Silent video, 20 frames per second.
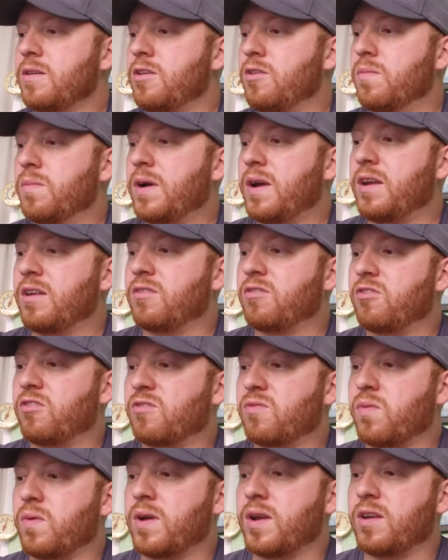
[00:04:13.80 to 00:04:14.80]
you might
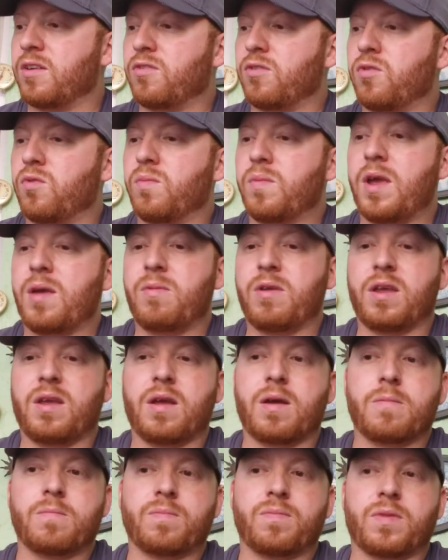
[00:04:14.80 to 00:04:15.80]
just want to do
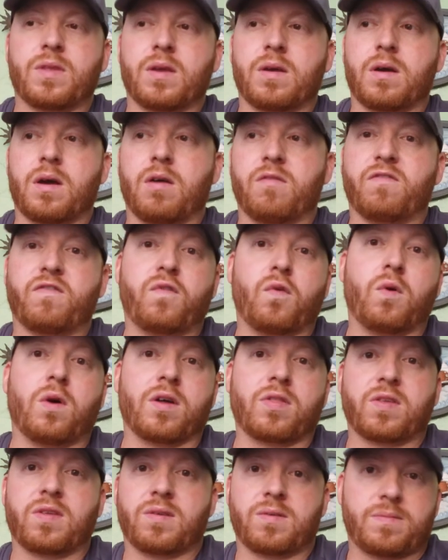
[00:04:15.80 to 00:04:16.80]
maybe a
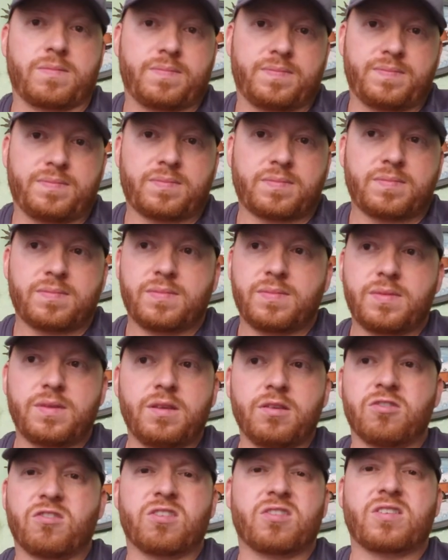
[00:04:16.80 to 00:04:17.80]
fourth.
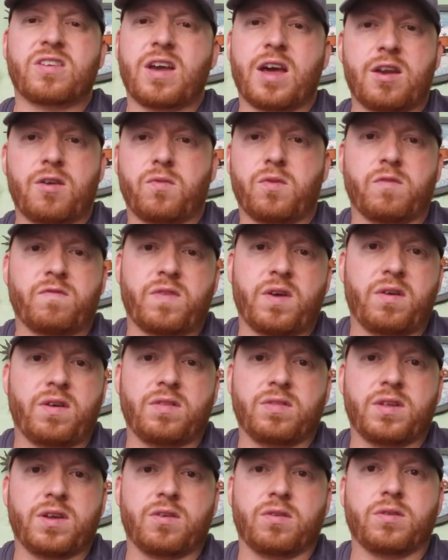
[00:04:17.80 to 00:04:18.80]
Just start out with
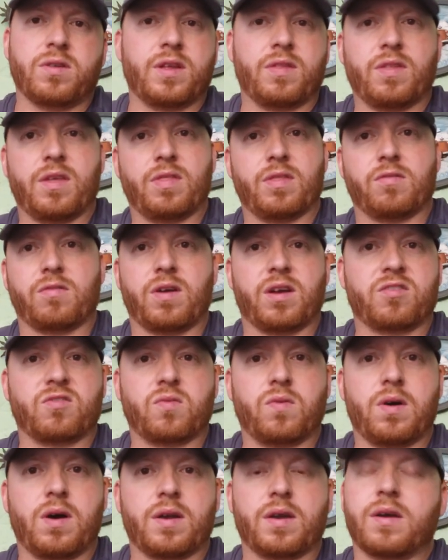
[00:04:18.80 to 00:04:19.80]
very little and then the
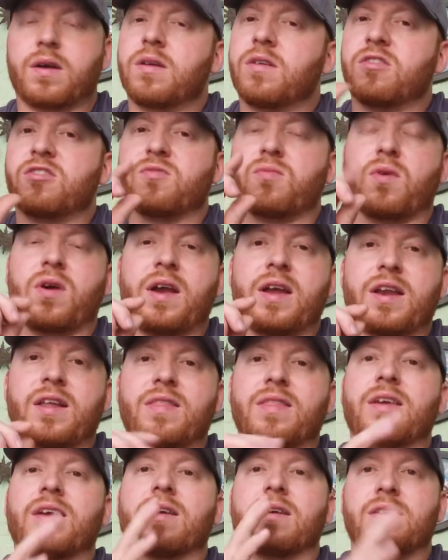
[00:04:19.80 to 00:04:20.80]
rest water. Spray it
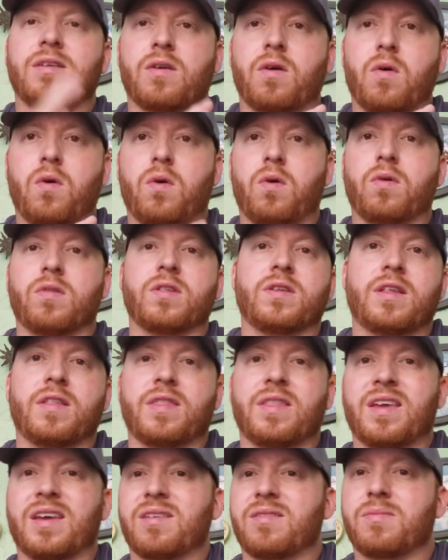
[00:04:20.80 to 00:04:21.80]
in there, hold it
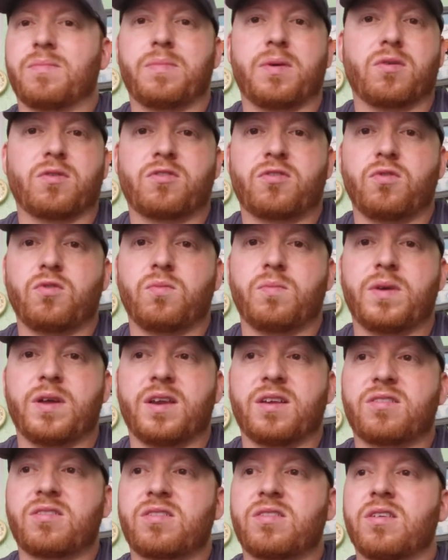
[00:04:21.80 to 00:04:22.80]
in there about two
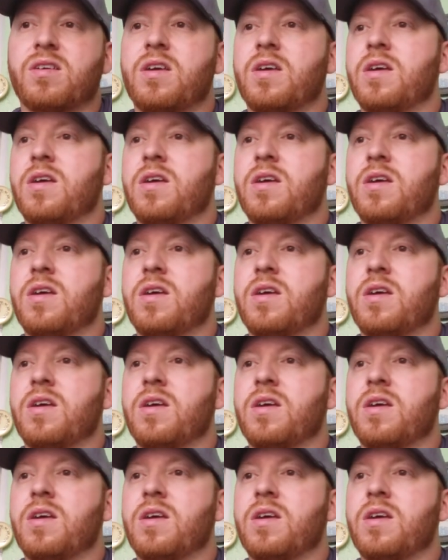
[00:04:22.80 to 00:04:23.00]
minutes